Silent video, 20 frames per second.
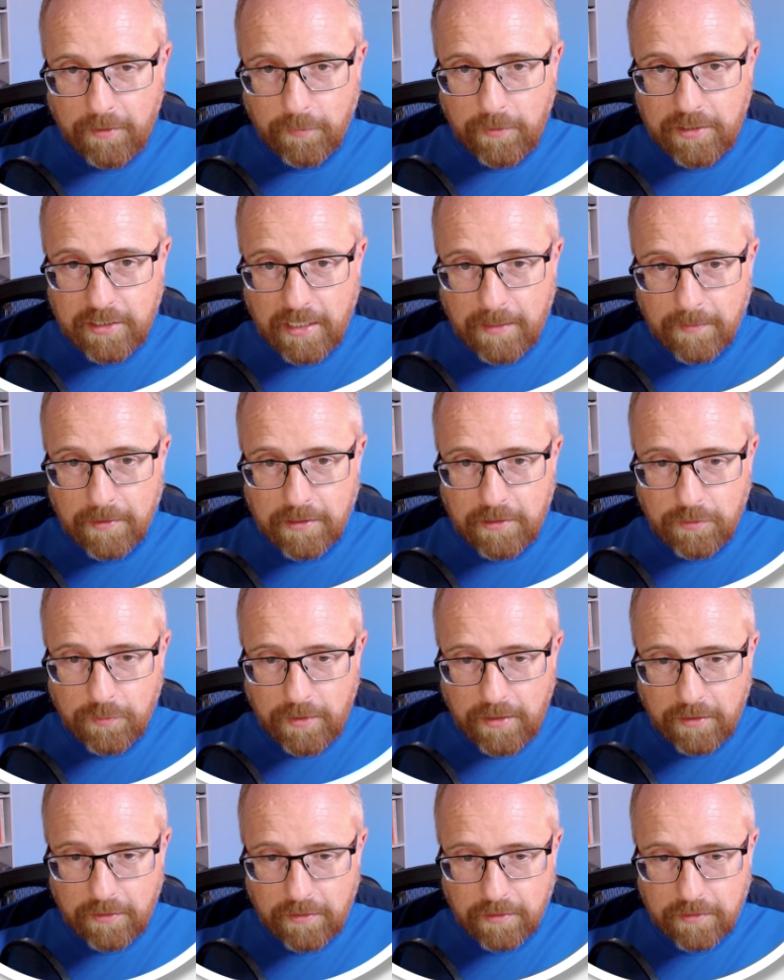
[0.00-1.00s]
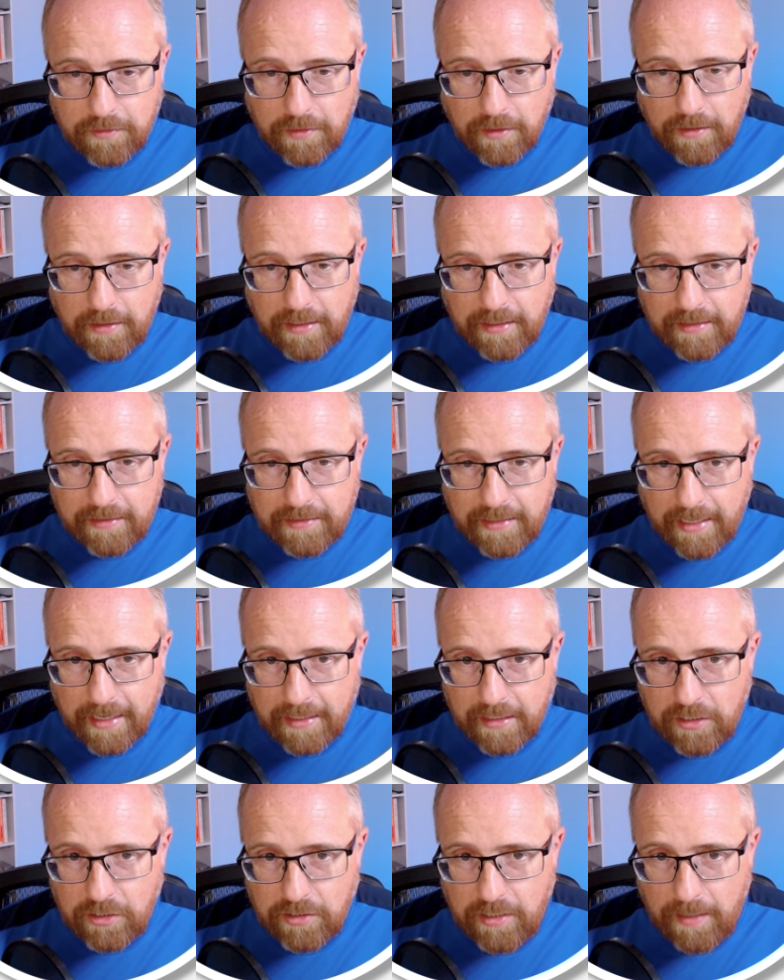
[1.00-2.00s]
which images we can do this on, I just
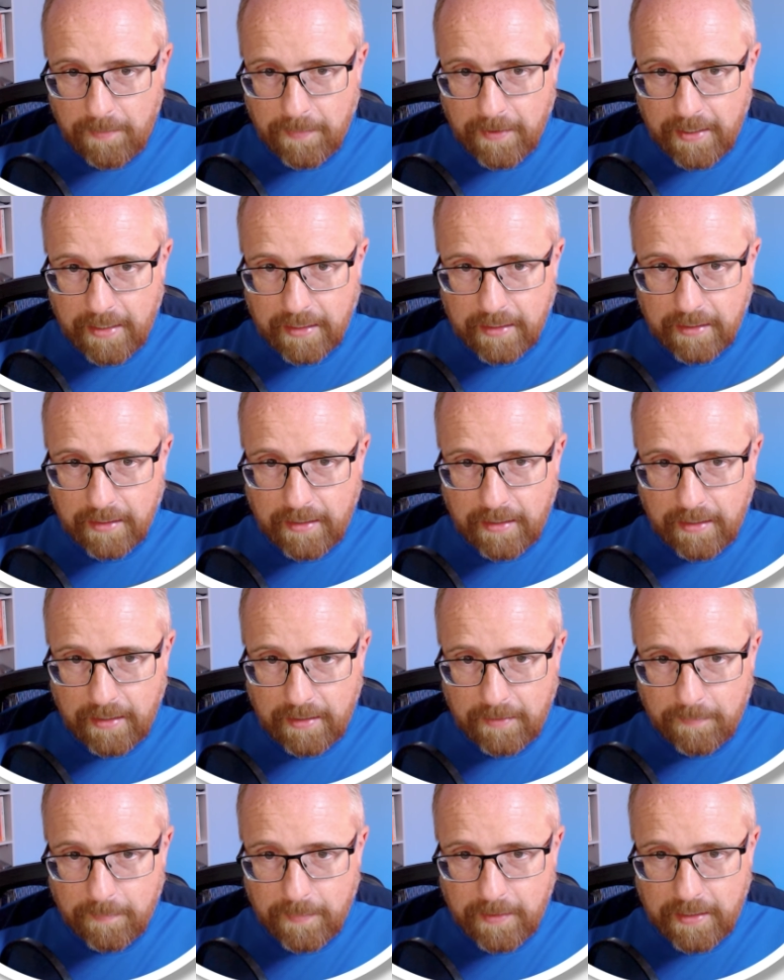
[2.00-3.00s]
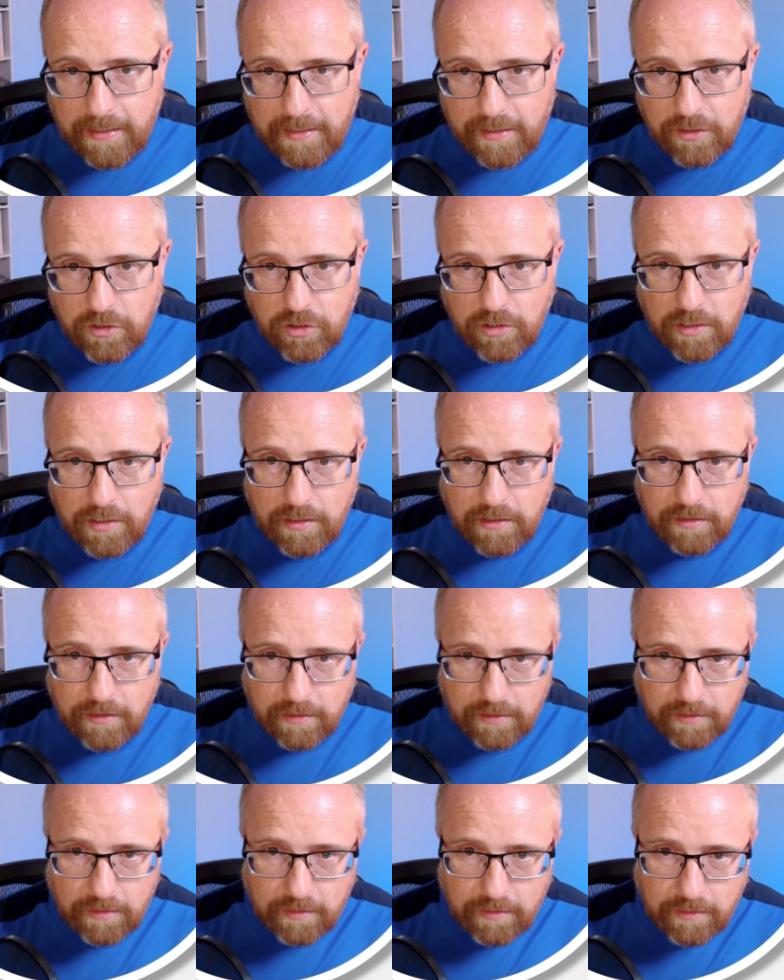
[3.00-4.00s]
added JPEG and PNG.
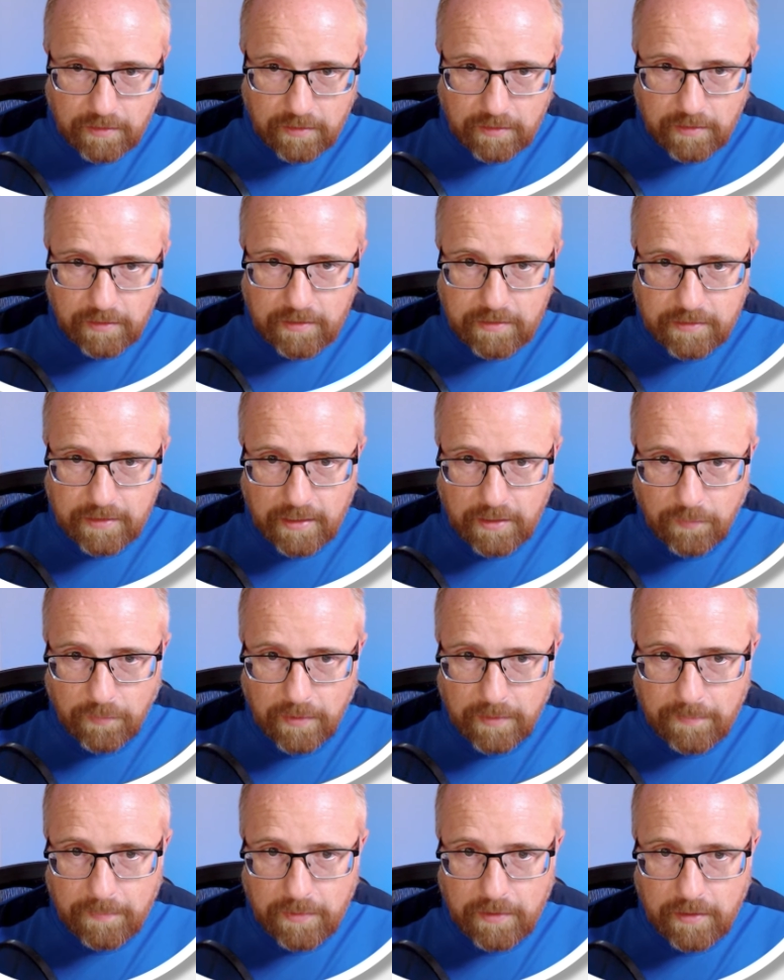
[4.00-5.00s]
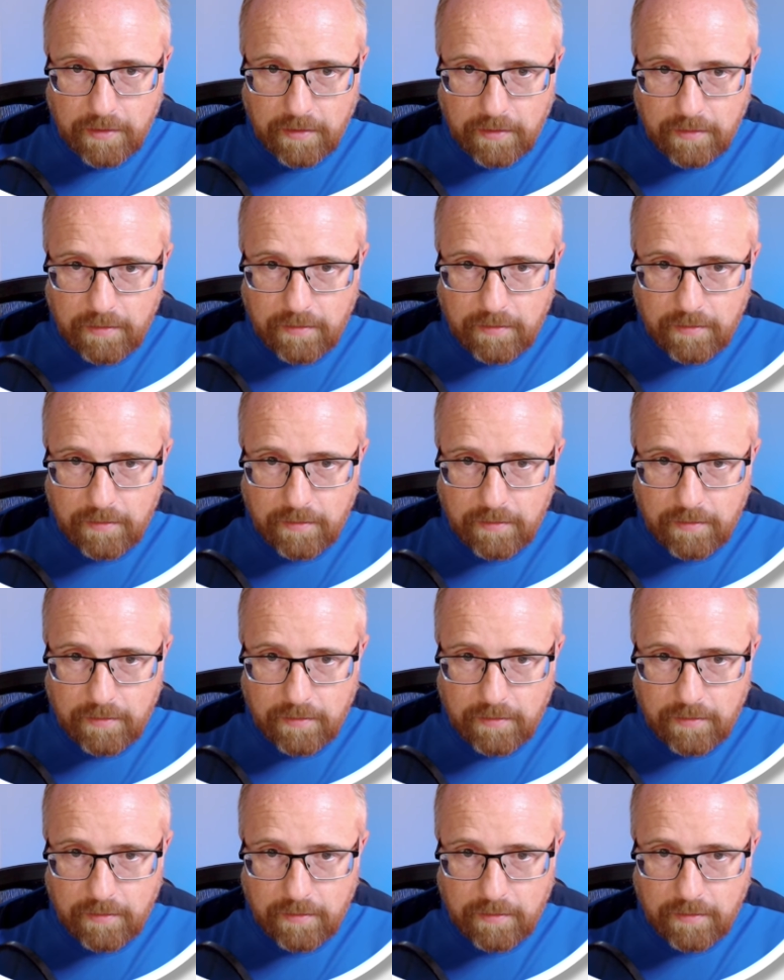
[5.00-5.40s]
Let's add WebP.